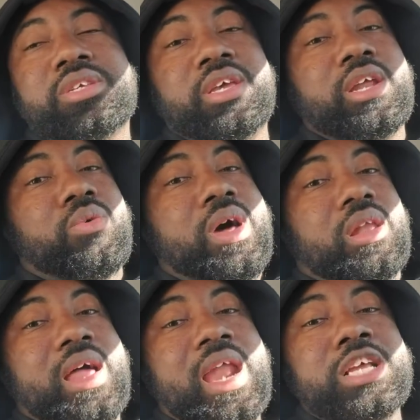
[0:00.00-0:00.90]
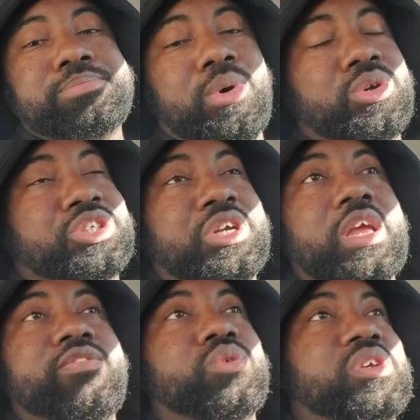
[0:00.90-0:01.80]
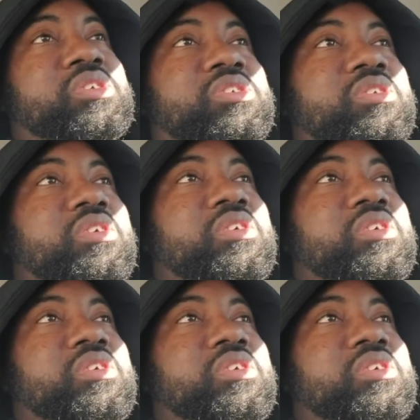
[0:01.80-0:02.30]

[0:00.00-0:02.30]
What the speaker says: can get around a lot of this bullshit if you just